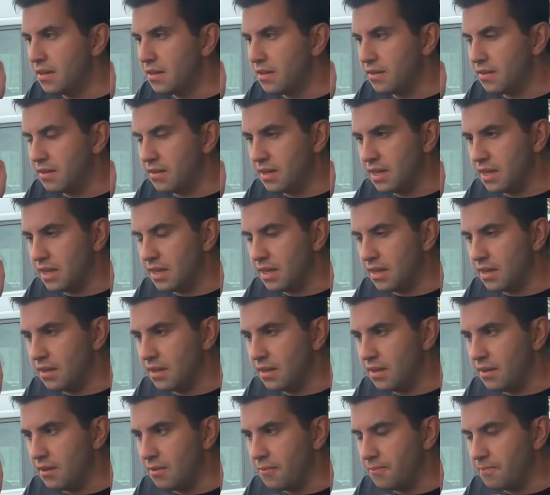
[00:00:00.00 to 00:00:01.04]

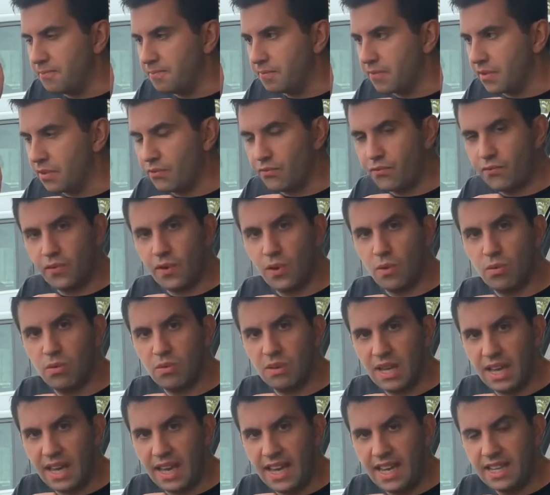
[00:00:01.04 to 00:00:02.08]
the um,
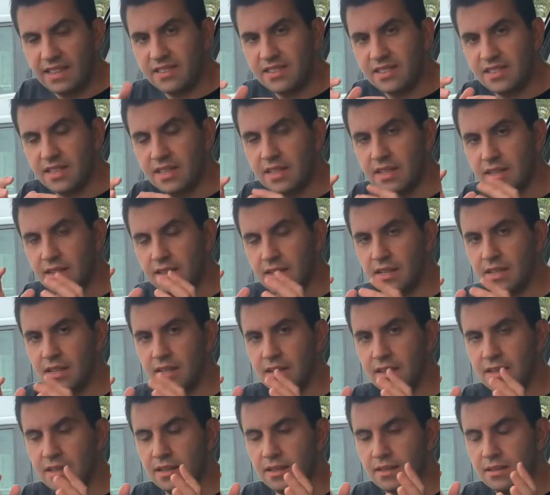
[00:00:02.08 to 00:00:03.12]
fuel hits
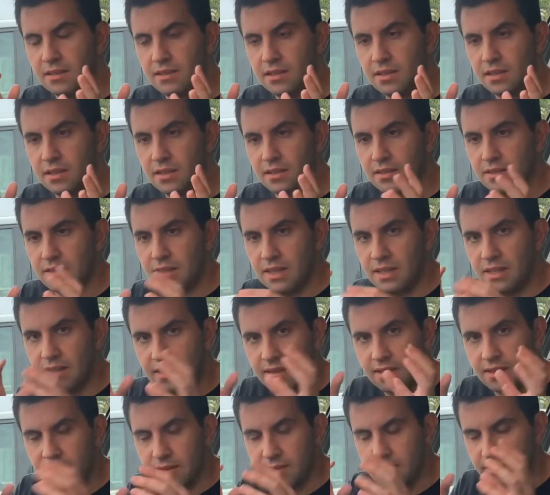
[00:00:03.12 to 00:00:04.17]
the, the, the,
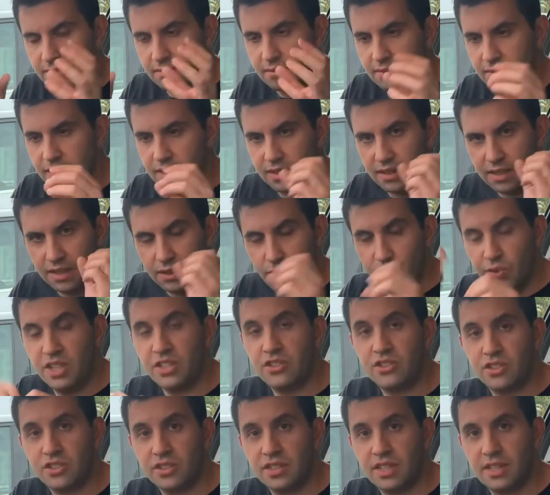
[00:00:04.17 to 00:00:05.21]
the
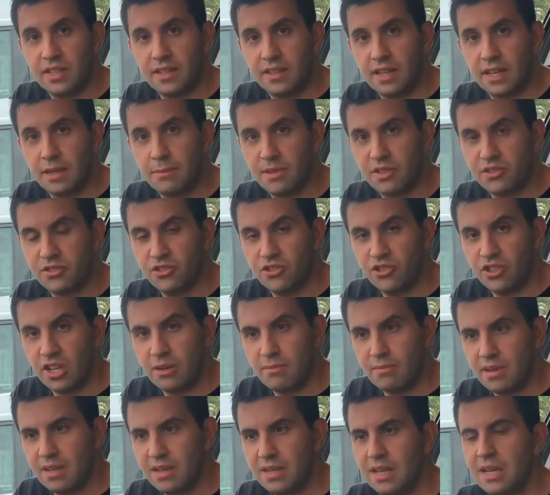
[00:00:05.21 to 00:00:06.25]
reaches the, the combustion
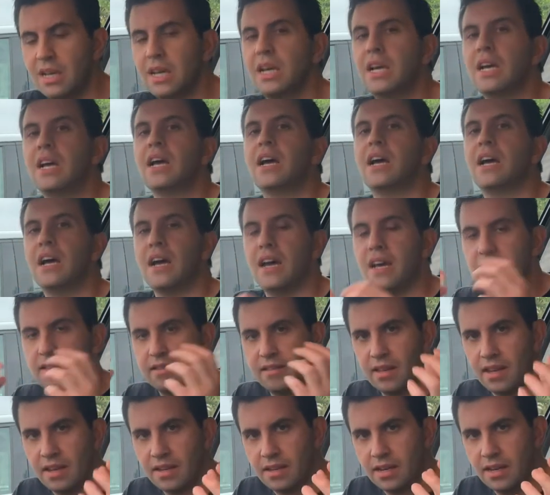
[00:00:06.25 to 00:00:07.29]
chamber and
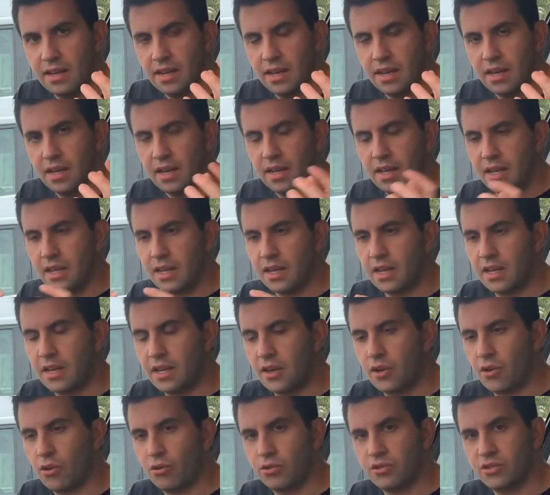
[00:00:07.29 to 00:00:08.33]
then it
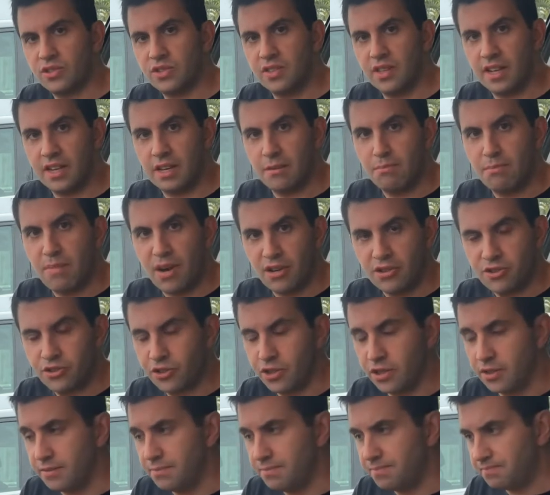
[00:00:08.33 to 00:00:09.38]
causes the
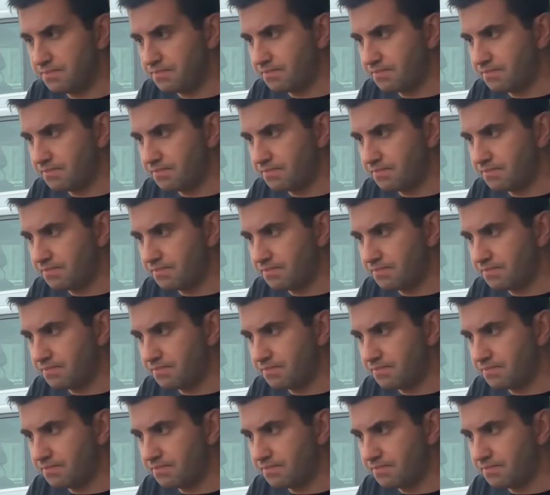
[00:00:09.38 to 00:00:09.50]
combustion